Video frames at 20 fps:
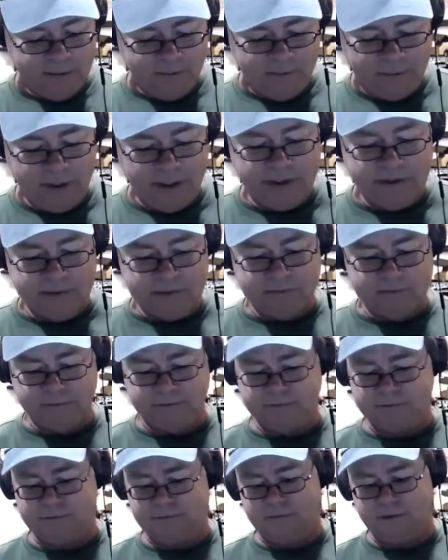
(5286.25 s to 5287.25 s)
But
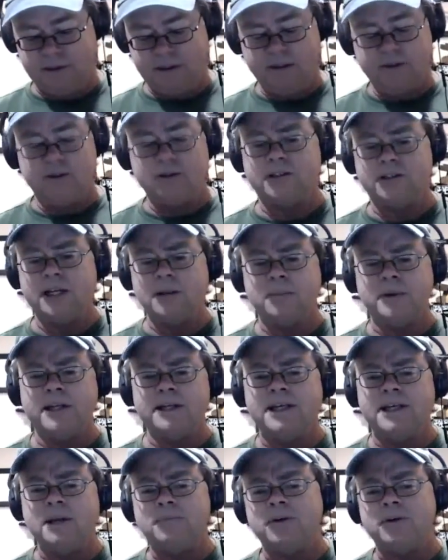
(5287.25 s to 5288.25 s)
uh, does anybody
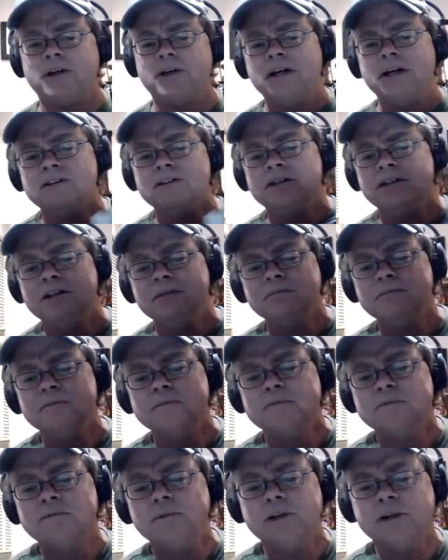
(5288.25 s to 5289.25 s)
keep their guns in them?
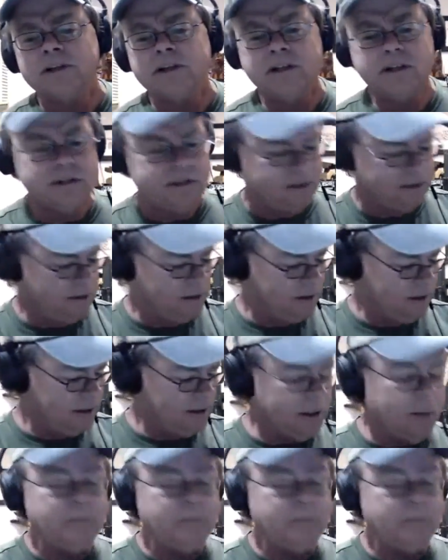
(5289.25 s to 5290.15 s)
Really? can't. You